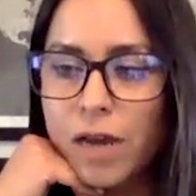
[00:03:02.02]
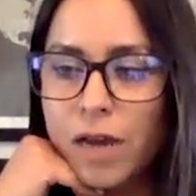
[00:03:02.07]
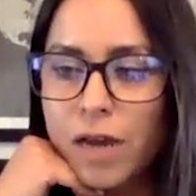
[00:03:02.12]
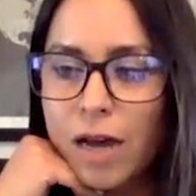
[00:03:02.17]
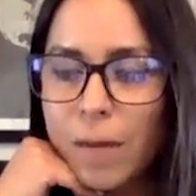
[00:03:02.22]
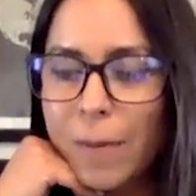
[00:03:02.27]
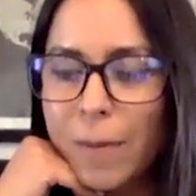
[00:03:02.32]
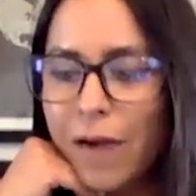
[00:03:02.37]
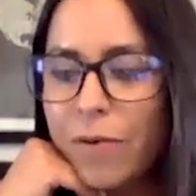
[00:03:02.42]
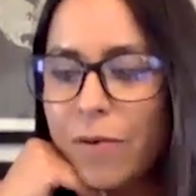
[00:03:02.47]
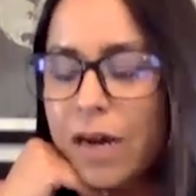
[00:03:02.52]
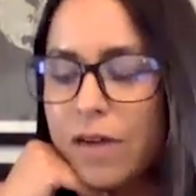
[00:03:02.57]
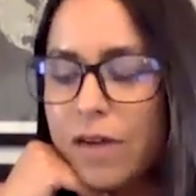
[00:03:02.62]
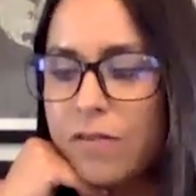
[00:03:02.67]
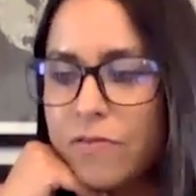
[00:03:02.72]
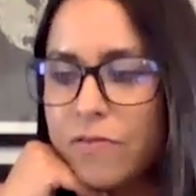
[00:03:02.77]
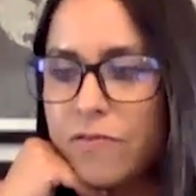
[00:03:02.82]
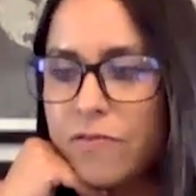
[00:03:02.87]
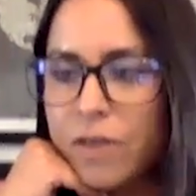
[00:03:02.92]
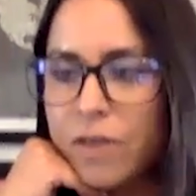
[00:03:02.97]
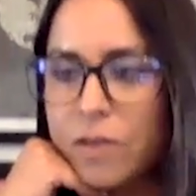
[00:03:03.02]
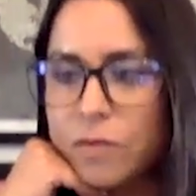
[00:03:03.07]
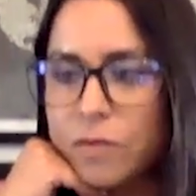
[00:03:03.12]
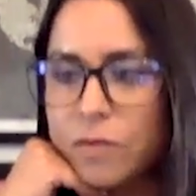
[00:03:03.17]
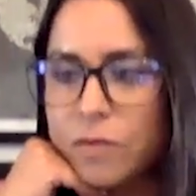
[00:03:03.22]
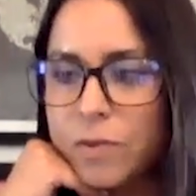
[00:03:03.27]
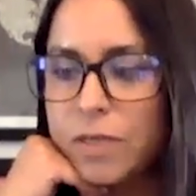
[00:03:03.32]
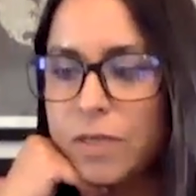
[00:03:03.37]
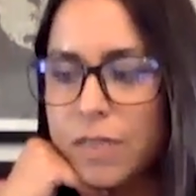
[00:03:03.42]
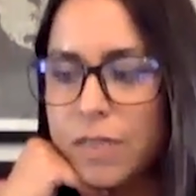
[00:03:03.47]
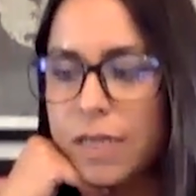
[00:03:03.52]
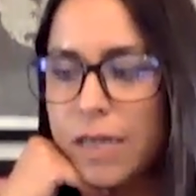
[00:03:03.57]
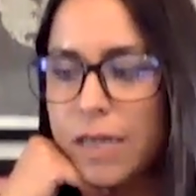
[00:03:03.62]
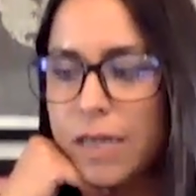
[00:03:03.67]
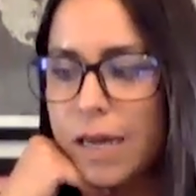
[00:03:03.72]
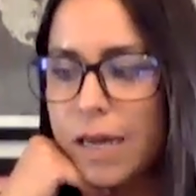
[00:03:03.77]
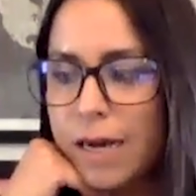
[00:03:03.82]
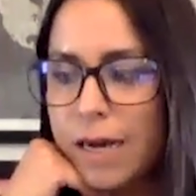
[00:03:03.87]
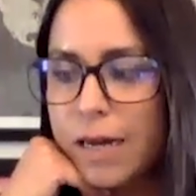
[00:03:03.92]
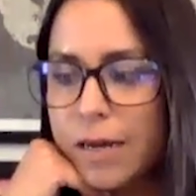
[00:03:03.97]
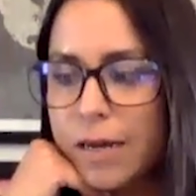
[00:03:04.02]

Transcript: come out of really,